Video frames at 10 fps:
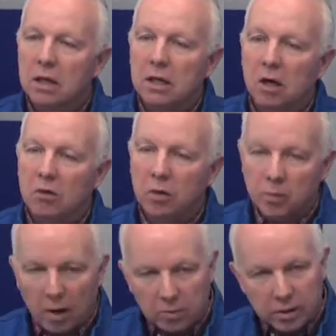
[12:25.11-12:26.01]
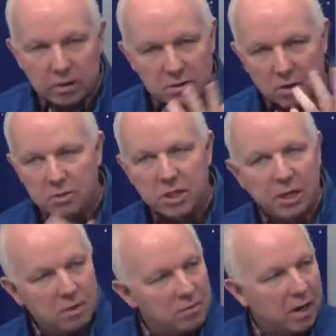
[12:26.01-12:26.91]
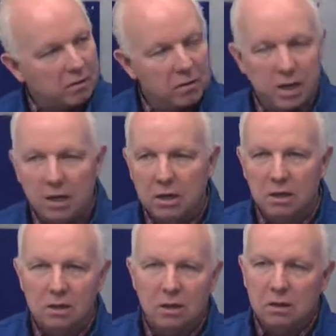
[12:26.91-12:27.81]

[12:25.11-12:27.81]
They'll probably start chanting about Reed and,